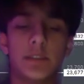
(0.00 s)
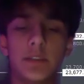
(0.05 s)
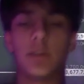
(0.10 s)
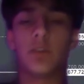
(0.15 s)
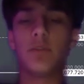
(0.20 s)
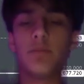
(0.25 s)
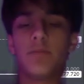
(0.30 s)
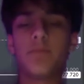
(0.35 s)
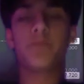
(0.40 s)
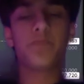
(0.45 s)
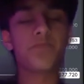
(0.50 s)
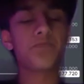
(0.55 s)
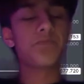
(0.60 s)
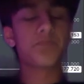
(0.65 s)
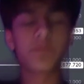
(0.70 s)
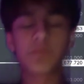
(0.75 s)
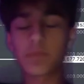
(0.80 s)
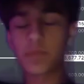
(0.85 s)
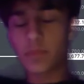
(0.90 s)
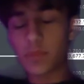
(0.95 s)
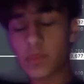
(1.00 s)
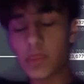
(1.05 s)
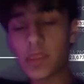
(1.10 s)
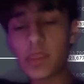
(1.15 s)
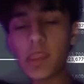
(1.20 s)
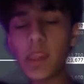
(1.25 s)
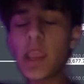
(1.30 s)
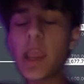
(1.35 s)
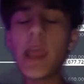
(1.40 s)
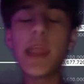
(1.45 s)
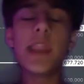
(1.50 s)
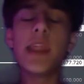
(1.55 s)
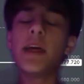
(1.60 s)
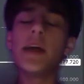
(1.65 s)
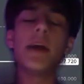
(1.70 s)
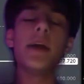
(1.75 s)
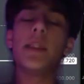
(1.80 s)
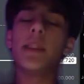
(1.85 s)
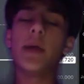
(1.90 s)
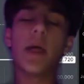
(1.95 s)
So and
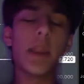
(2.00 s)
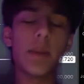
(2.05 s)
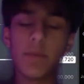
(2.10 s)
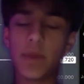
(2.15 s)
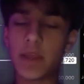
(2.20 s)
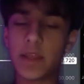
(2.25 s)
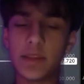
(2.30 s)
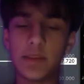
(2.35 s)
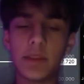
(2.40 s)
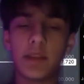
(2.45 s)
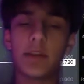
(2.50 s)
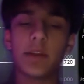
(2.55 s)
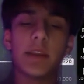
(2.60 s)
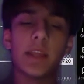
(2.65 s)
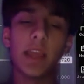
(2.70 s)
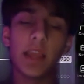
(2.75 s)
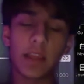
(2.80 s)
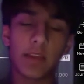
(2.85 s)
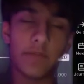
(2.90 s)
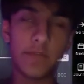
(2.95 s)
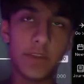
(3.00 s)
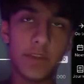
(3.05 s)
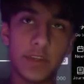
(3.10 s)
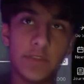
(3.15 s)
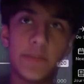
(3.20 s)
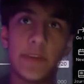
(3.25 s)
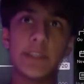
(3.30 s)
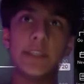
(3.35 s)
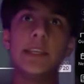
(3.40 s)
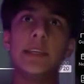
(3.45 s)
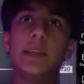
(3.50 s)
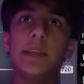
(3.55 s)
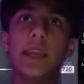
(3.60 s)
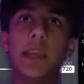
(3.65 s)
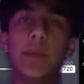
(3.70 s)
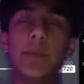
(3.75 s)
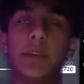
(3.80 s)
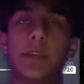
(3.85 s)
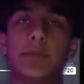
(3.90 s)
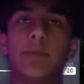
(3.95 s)
anyway, you're gonna get confused if I
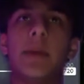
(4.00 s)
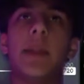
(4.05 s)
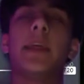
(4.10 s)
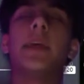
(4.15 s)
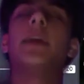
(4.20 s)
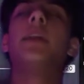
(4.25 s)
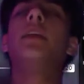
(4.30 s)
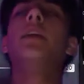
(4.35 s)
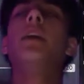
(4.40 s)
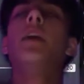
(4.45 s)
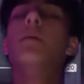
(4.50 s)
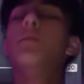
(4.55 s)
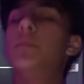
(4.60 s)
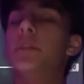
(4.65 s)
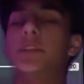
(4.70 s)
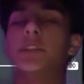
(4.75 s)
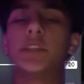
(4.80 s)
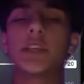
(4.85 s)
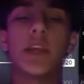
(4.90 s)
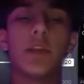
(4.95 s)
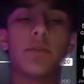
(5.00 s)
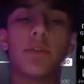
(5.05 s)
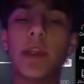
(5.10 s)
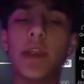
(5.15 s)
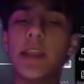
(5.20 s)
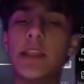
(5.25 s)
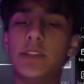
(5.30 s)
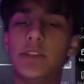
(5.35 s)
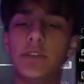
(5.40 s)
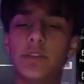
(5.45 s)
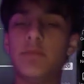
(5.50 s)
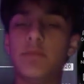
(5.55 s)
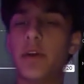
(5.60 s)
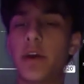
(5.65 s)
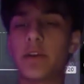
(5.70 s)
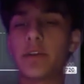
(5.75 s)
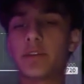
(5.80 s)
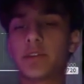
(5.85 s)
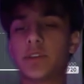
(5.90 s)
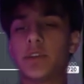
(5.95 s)
keep explaining it. But let's just get right into the
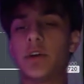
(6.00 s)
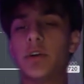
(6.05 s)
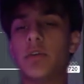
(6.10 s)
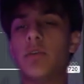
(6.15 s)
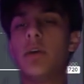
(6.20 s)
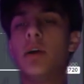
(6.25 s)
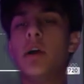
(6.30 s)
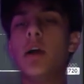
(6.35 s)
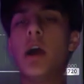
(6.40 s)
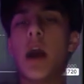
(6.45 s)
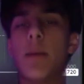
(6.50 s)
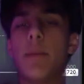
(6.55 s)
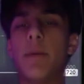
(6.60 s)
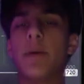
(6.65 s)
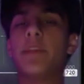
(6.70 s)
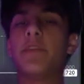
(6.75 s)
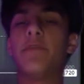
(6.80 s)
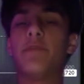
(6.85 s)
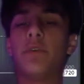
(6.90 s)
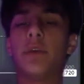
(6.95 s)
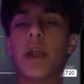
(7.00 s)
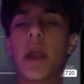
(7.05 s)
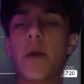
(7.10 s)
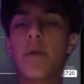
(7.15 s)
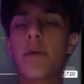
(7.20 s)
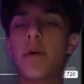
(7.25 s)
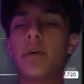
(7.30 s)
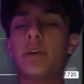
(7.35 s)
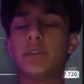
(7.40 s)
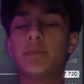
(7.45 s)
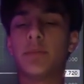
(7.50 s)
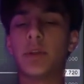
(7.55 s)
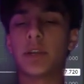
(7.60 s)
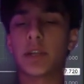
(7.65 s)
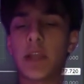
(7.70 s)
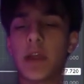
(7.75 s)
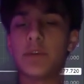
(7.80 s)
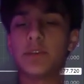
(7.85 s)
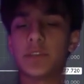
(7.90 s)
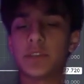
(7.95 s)
model. So I'm on the 4 hour. I always
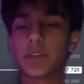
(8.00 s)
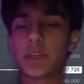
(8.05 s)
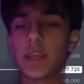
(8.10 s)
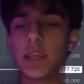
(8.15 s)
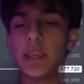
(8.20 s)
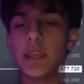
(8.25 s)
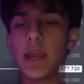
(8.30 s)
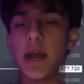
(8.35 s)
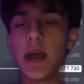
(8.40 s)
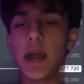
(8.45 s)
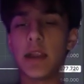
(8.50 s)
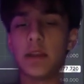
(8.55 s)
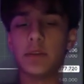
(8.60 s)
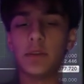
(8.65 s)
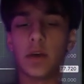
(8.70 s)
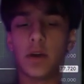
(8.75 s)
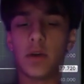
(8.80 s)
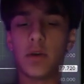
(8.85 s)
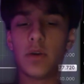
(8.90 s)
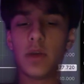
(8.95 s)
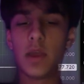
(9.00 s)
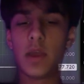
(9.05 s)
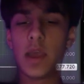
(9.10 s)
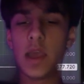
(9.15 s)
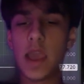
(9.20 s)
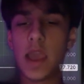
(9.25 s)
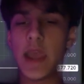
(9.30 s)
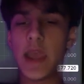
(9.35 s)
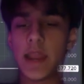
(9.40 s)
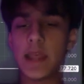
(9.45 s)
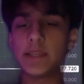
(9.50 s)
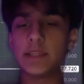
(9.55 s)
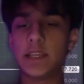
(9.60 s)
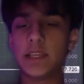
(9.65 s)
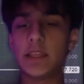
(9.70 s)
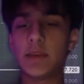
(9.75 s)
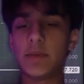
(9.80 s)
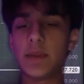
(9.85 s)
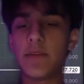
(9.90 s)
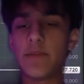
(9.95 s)
mark out just a key high or low, and I
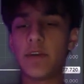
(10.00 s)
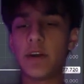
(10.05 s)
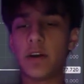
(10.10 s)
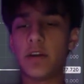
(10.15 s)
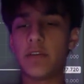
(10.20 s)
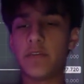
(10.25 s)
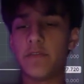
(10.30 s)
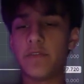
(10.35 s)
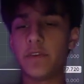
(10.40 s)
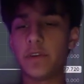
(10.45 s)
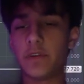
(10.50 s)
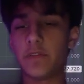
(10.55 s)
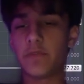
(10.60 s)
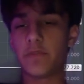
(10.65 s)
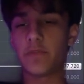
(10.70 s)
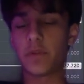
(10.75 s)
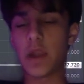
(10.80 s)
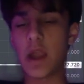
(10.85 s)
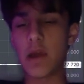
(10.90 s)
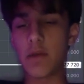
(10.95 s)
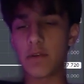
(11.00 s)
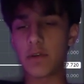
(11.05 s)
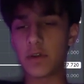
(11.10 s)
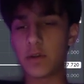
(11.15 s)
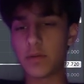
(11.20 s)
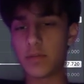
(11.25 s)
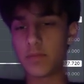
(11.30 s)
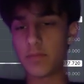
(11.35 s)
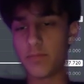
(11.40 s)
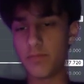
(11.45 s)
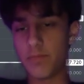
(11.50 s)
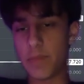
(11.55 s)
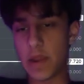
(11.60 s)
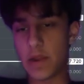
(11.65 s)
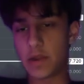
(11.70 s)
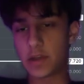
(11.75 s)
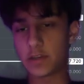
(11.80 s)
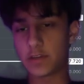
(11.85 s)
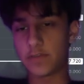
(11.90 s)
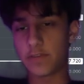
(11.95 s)
see that we have an unfilled 4 hour
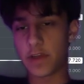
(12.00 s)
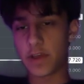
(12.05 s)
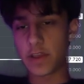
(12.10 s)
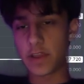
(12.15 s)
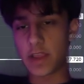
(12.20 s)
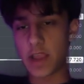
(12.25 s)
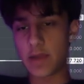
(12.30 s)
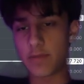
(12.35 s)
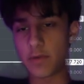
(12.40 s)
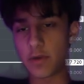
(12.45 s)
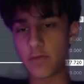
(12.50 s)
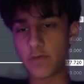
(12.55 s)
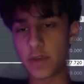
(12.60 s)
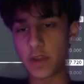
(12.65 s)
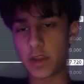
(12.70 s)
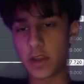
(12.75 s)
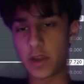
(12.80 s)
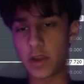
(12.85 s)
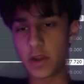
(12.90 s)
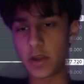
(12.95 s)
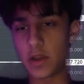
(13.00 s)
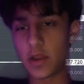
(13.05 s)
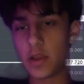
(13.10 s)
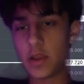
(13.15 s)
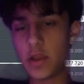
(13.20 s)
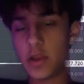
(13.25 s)
bearish value gap over here.